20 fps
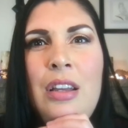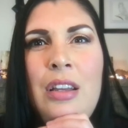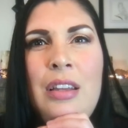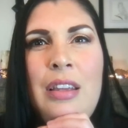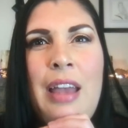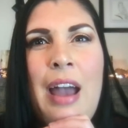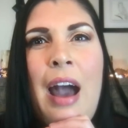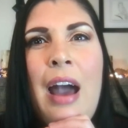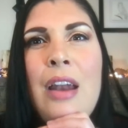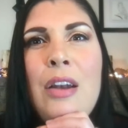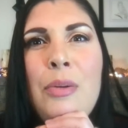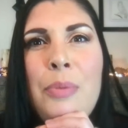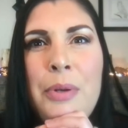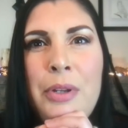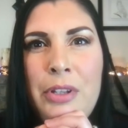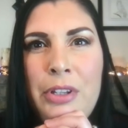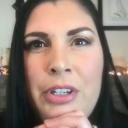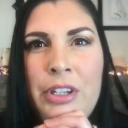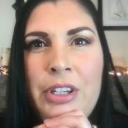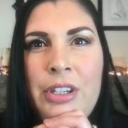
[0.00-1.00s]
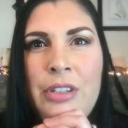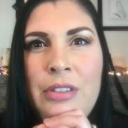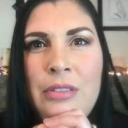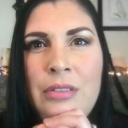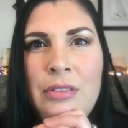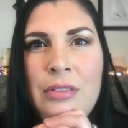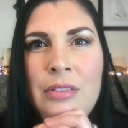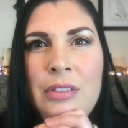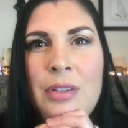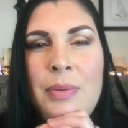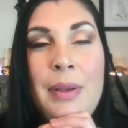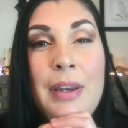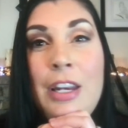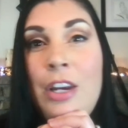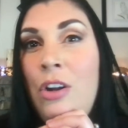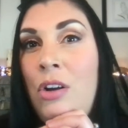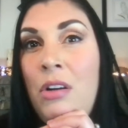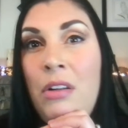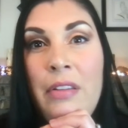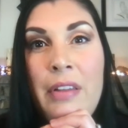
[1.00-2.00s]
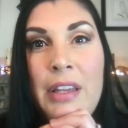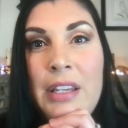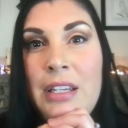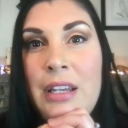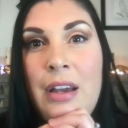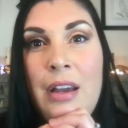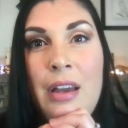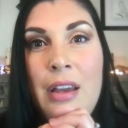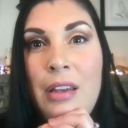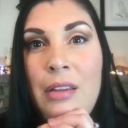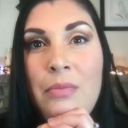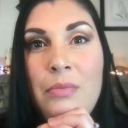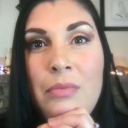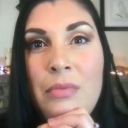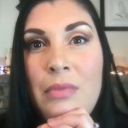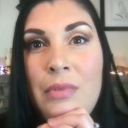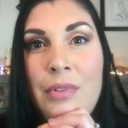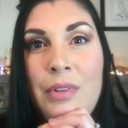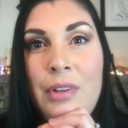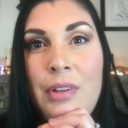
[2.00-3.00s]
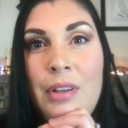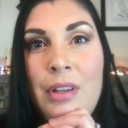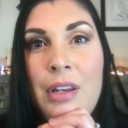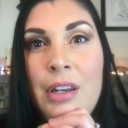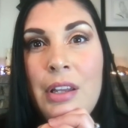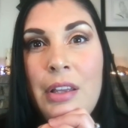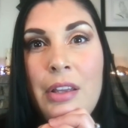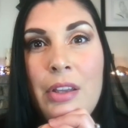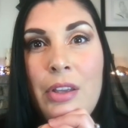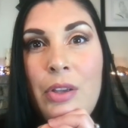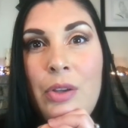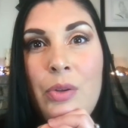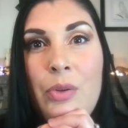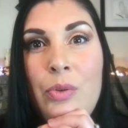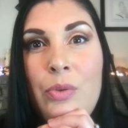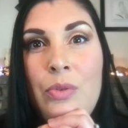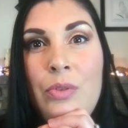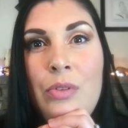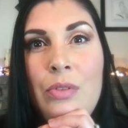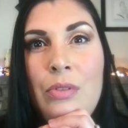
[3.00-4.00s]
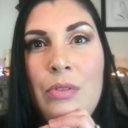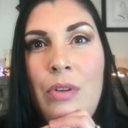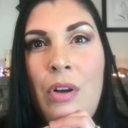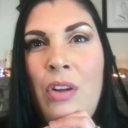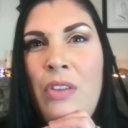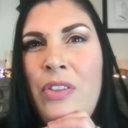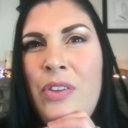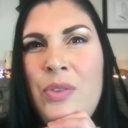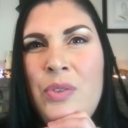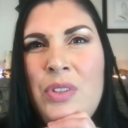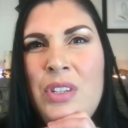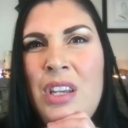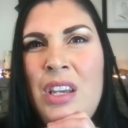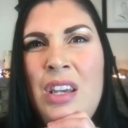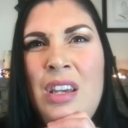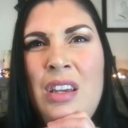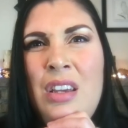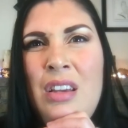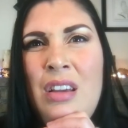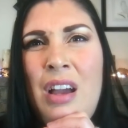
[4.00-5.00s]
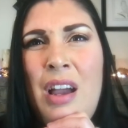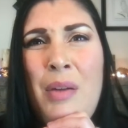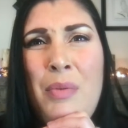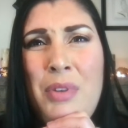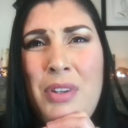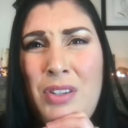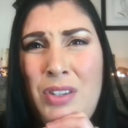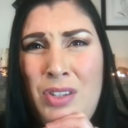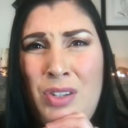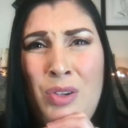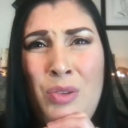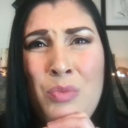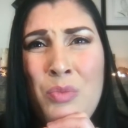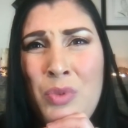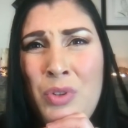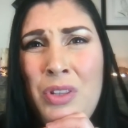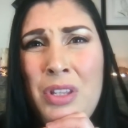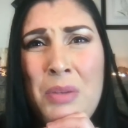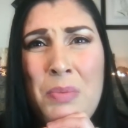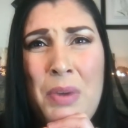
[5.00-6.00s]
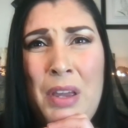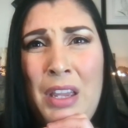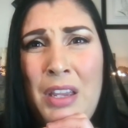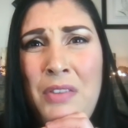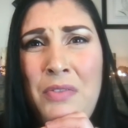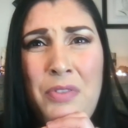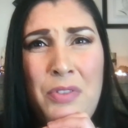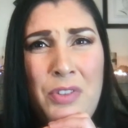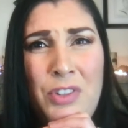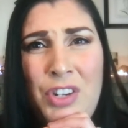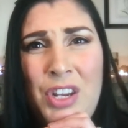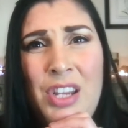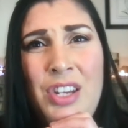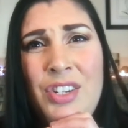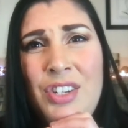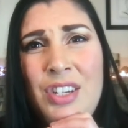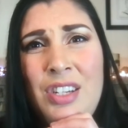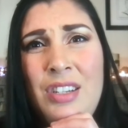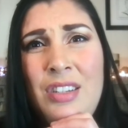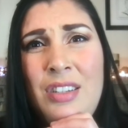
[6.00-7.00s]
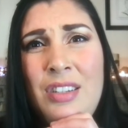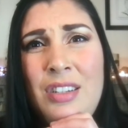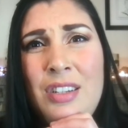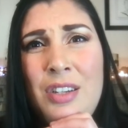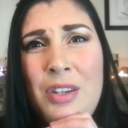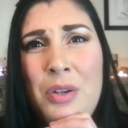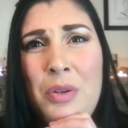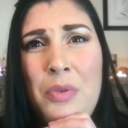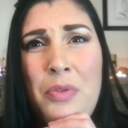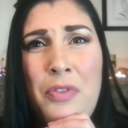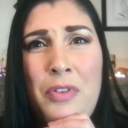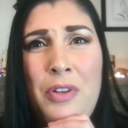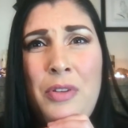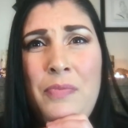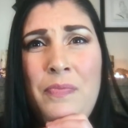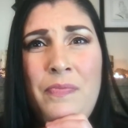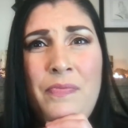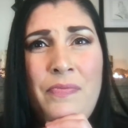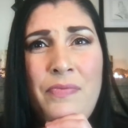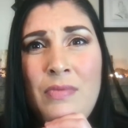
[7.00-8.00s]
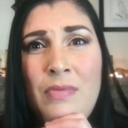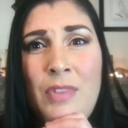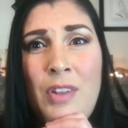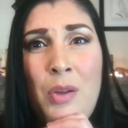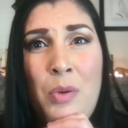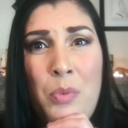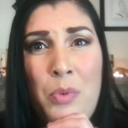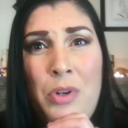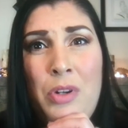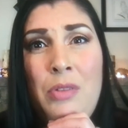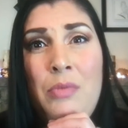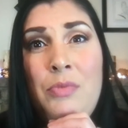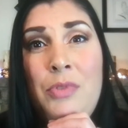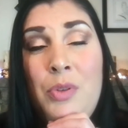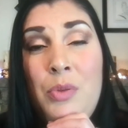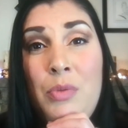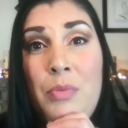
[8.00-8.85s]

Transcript: caterpillar spending all that time in a cocoon, all those, I would assume, really painful changes to go from a worm to a